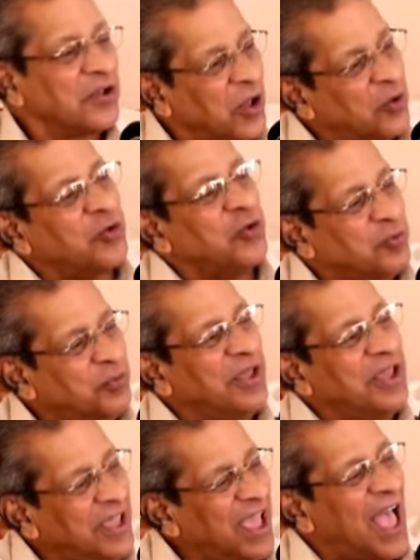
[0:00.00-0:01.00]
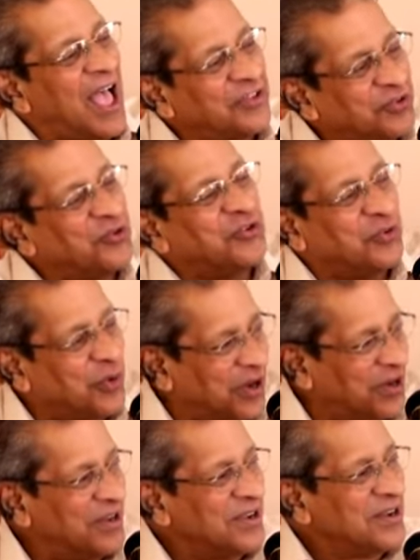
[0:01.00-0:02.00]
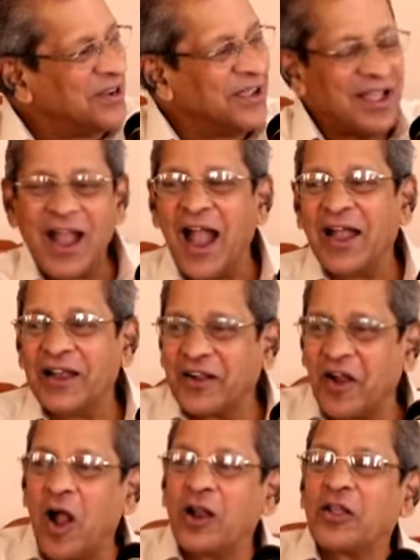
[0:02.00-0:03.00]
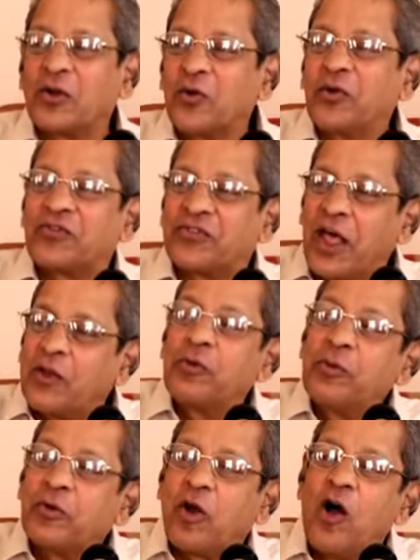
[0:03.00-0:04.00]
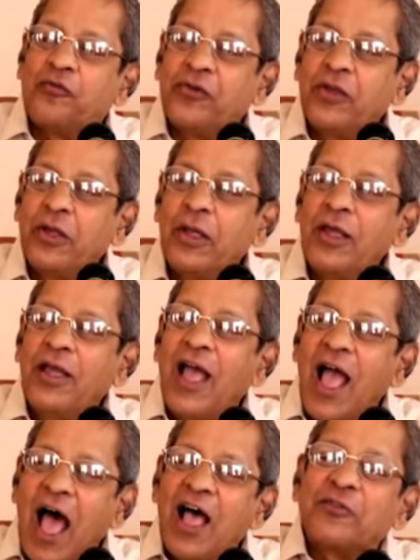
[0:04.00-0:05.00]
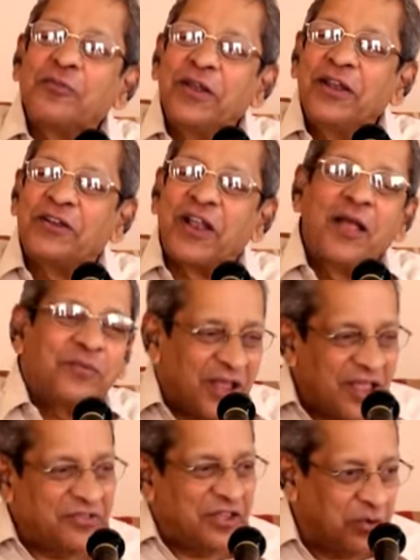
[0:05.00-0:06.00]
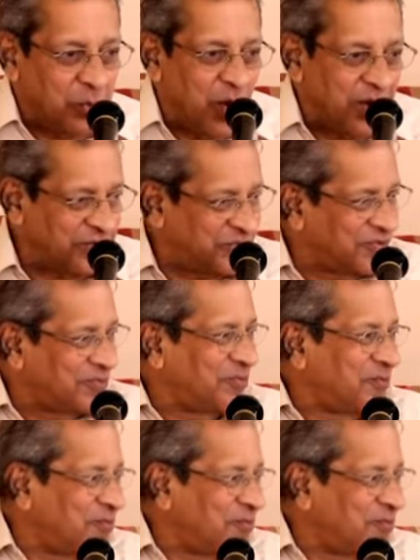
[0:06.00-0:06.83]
Now you be as usual. And call the cook, serve him coffee as many times as he wants.